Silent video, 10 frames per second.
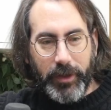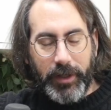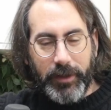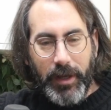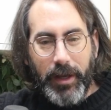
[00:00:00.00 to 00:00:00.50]

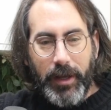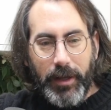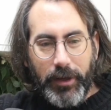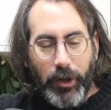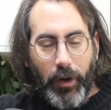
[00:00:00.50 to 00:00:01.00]
And,
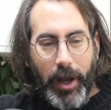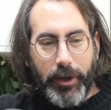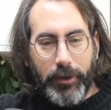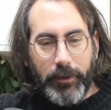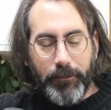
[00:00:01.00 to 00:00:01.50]

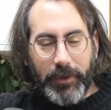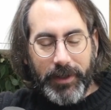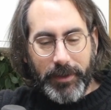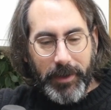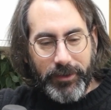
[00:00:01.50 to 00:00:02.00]
as
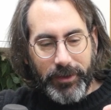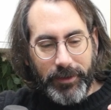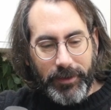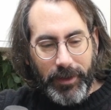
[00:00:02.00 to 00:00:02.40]
I mentioned,